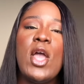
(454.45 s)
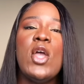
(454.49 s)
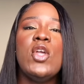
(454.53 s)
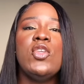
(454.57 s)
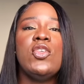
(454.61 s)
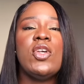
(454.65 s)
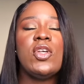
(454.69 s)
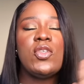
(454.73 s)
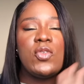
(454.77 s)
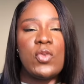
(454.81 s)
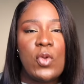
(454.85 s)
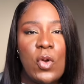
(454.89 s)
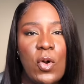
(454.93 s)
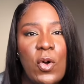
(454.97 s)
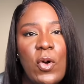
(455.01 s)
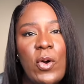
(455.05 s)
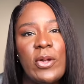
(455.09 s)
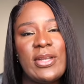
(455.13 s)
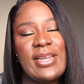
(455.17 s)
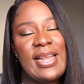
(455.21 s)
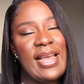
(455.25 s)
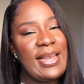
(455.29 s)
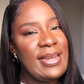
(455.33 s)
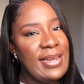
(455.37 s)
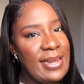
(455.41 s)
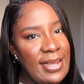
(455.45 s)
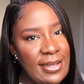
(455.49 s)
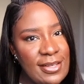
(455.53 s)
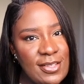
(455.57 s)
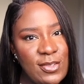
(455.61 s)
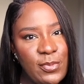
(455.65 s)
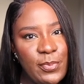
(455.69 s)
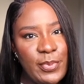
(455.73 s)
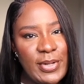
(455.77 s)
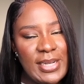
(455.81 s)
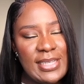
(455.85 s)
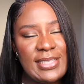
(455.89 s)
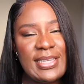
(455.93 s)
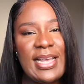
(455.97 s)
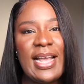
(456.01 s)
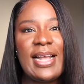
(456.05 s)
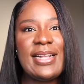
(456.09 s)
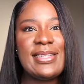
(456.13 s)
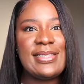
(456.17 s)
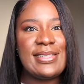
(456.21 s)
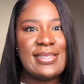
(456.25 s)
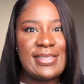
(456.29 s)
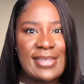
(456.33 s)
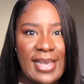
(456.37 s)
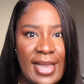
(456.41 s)
just go on AliExpress
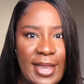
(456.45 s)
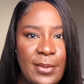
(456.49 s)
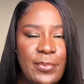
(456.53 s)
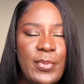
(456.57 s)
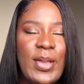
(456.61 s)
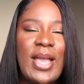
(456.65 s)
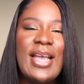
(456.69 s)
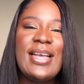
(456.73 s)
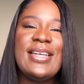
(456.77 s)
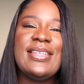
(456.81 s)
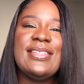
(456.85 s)
and type